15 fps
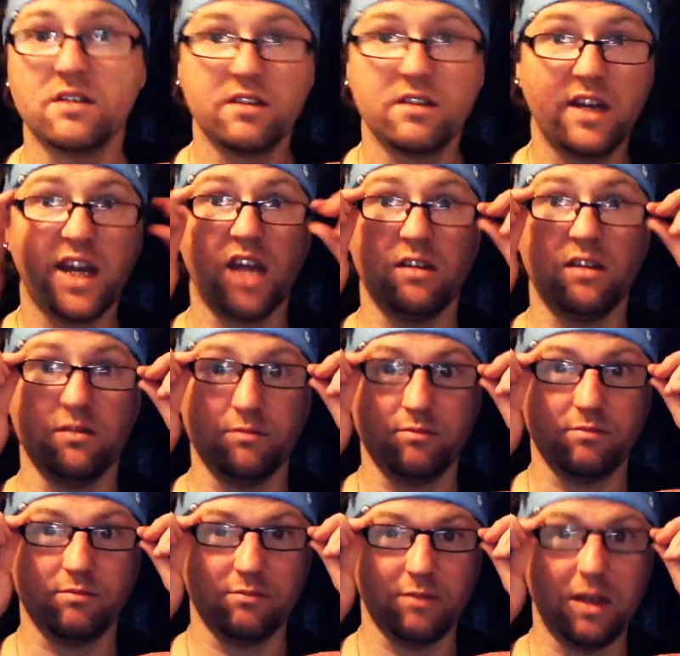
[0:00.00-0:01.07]
again,
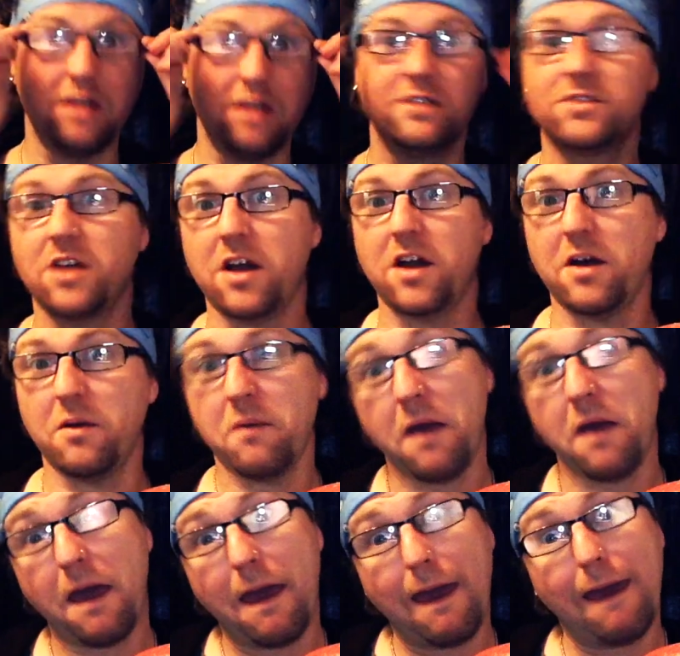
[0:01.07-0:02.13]
so
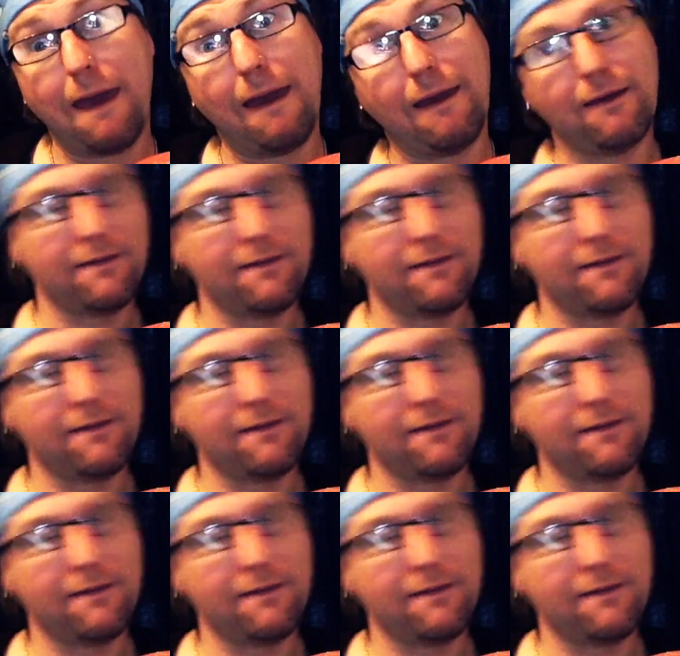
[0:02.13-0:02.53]
hey.